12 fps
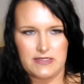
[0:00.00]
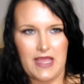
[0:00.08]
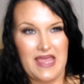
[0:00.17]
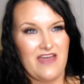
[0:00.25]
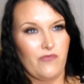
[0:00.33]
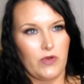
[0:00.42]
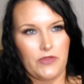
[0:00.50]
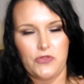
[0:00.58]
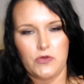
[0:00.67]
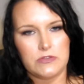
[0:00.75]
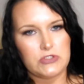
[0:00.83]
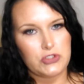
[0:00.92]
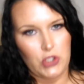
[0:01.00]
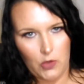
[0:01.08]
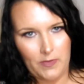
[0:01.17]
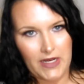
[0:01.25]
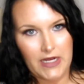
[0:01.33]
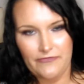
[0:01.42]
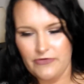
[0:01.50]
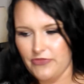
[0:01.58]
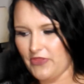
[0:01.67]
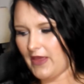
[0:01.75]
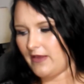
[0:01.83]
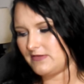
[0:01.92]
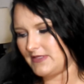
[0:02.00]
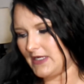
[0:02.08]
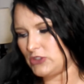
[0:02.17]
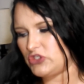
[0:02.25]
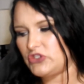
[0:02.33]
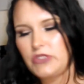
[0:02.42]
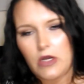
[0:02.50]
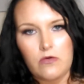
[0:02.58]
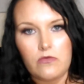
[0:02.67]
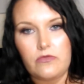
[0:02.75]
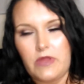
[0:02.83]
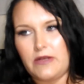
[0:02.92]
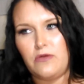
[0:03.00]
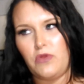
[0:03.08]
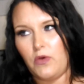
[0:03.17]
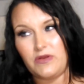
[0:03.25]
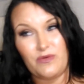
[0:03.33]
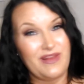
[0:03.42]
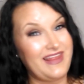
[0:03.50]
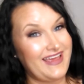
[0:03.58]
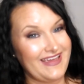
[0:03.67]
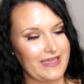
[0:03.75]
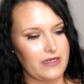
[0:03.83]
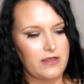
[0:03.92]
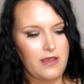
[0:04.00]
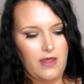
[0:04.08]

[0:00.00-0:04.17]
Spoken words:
I have went through so many different things that I just don't like it.